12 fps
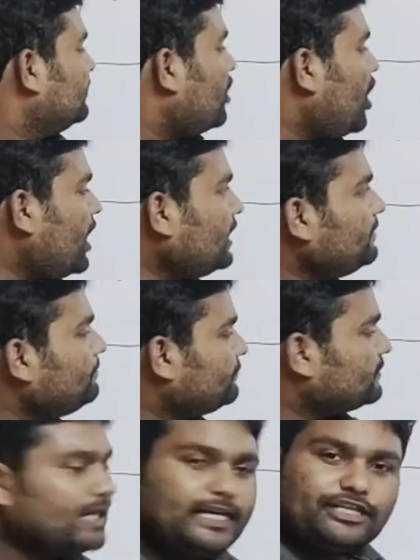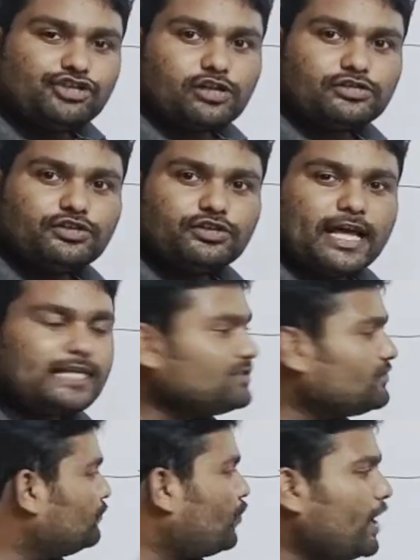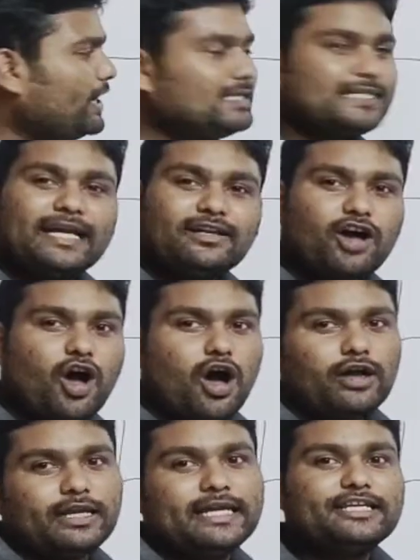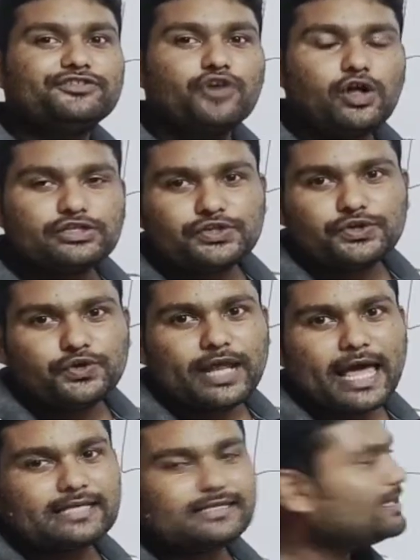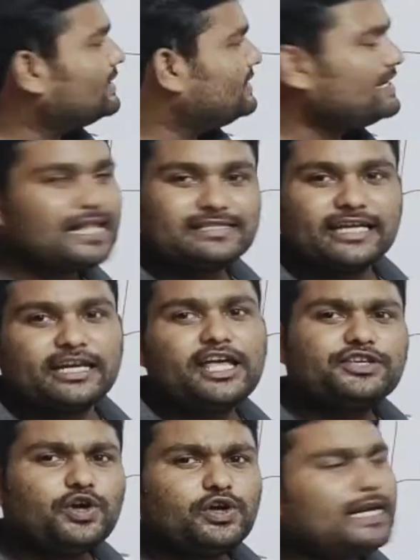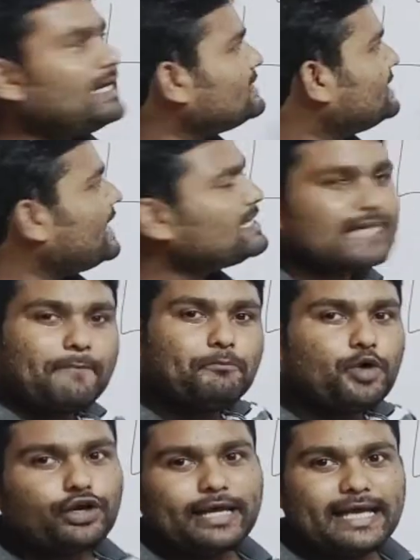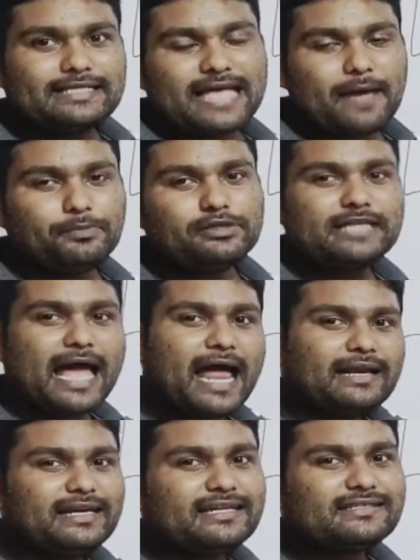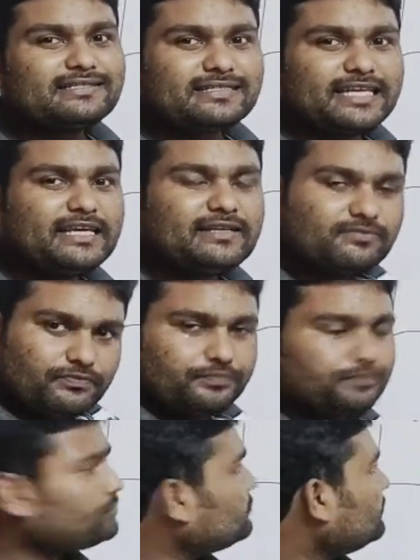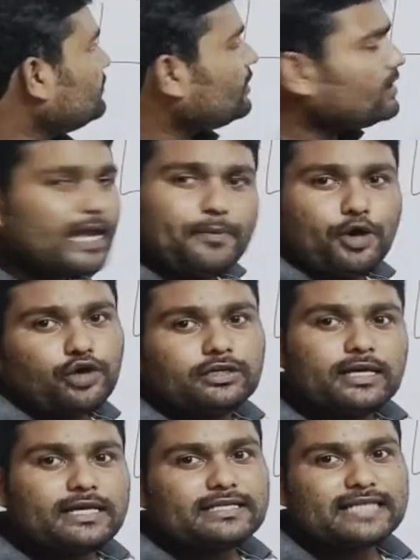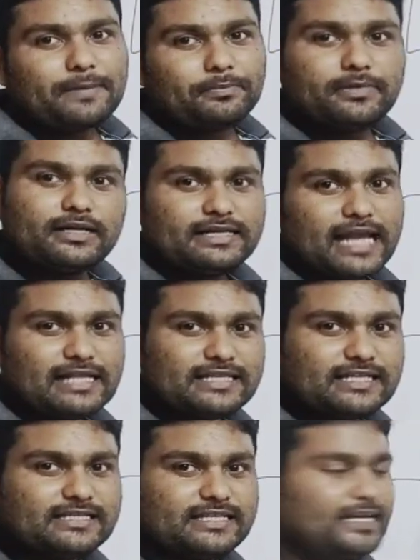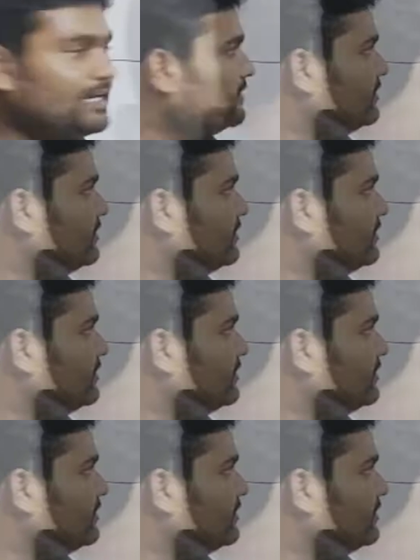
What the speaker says: or it is also known as void set, or it is also known as null set. So let us take some more examples and let us see about some null sets here.